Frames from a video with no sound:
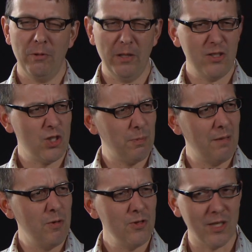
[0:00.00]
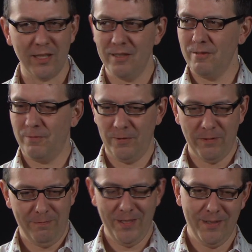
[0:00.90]
well, let's just play music, if
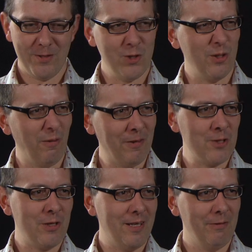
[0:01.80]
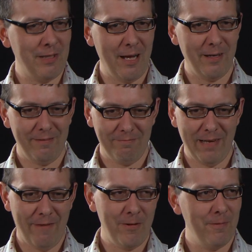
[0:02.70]
you're, she's a little frustrated with not
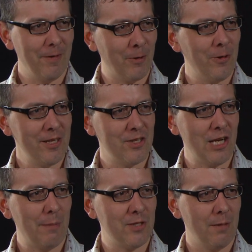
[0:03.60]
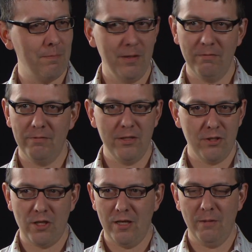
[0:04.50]
having her accordion chops up, and we just
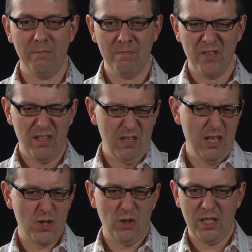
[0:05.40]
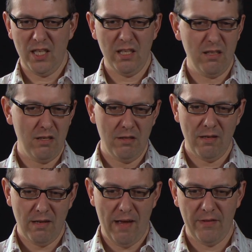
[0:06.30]
started initially
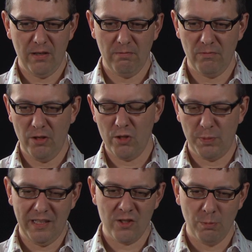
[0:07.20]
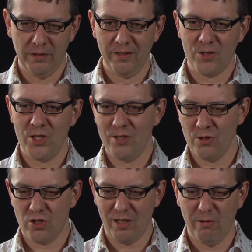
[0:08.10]
having, just bringing some lyric sheets and
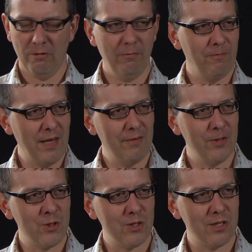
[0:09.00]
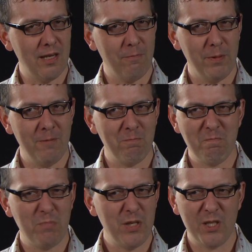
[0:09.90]
singing old favorites and stuff, but
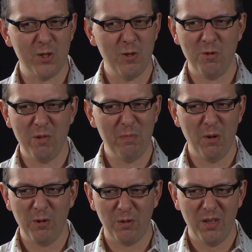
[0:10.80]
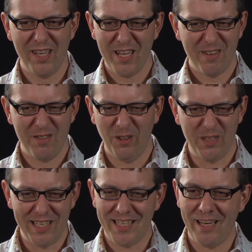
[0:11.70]
pretty soon we're both real
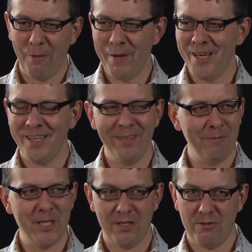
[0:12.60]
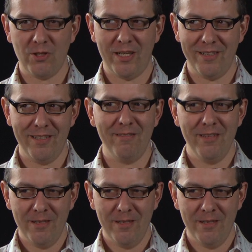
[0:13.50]
detail-minded, and we started,